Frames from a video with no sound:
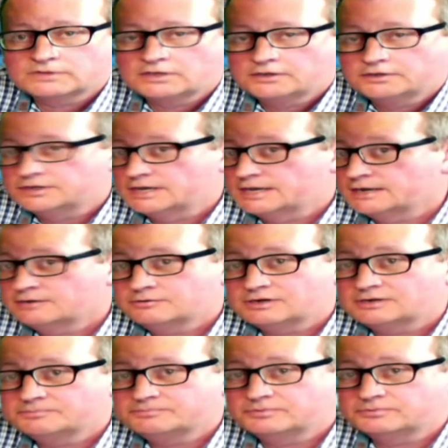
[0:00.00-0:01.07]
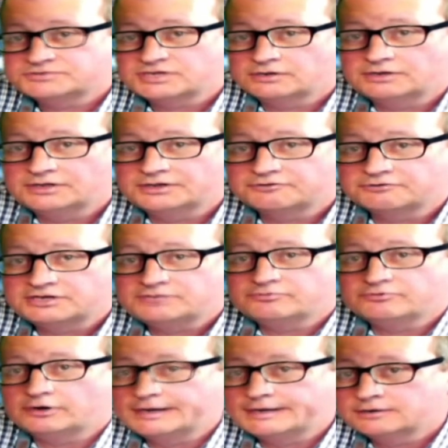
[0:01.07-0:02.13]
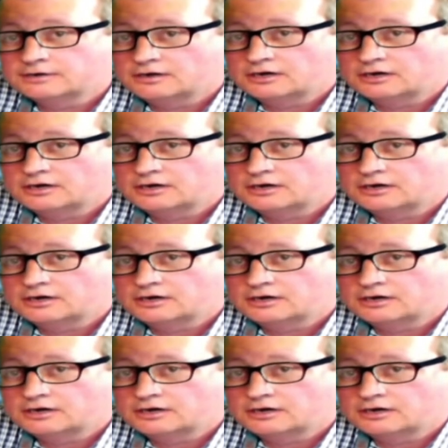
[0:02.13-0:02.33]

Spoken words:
Yeah, I totally agree, Brian.